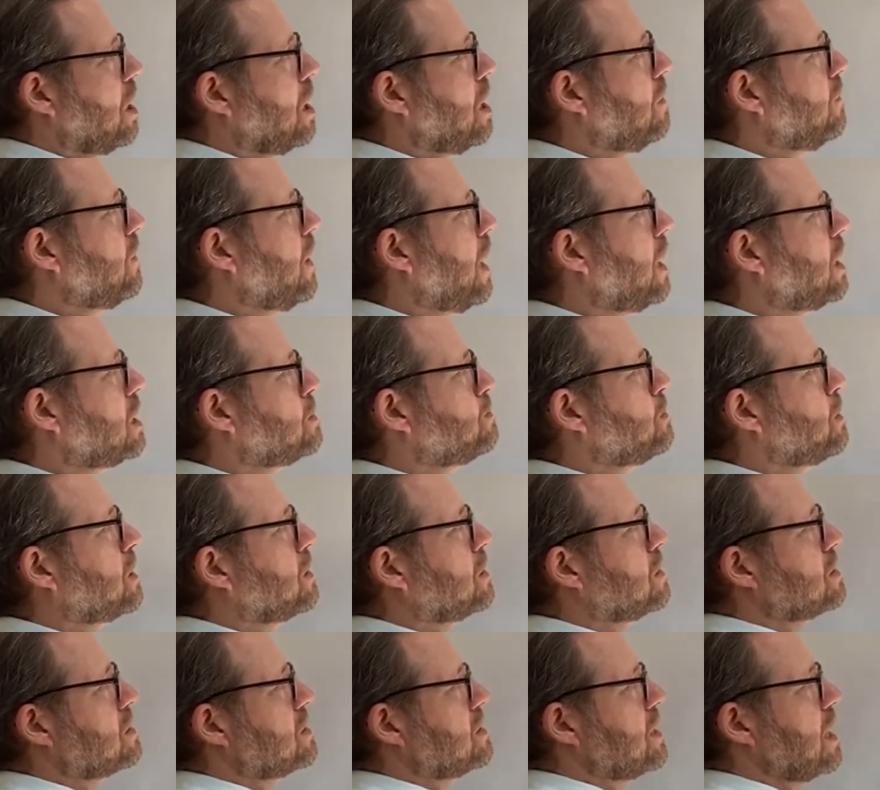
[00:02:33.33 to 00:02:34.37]
overhead is
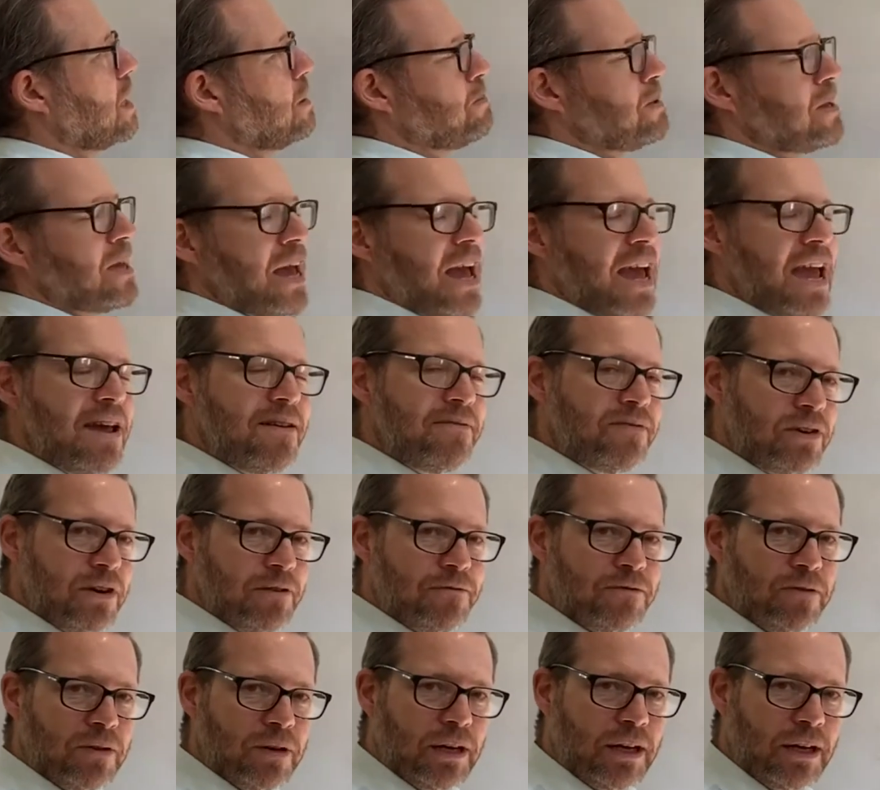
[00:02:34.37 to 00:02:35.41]
because they behave
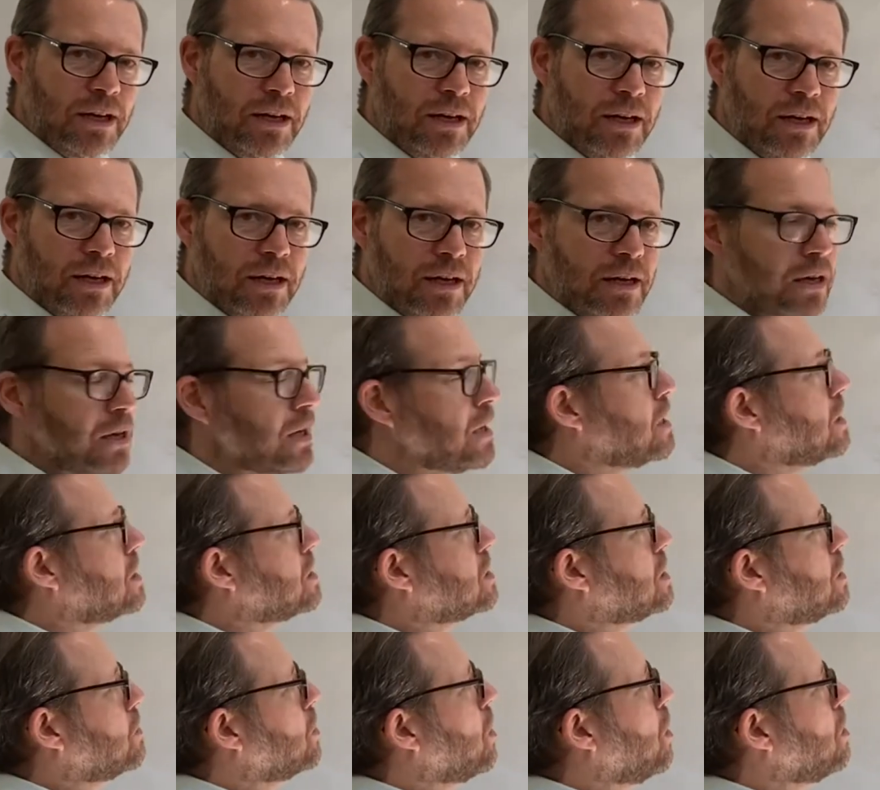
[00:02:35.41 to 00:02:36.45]
differently.
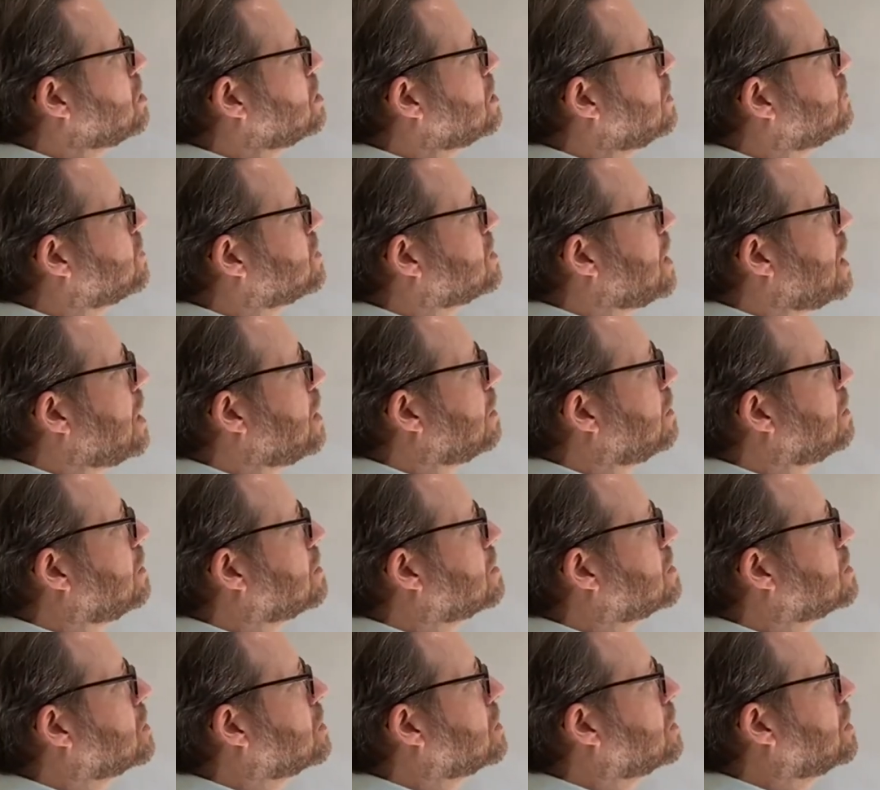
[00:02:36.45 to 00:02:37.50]
So cost of
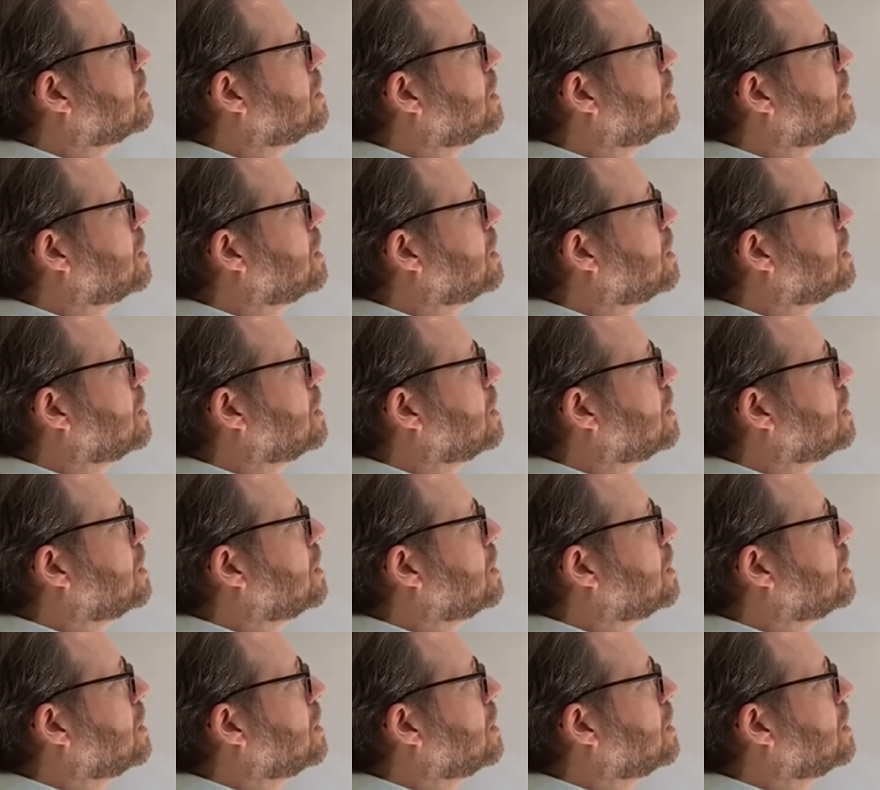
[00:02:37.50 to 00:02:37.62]
sales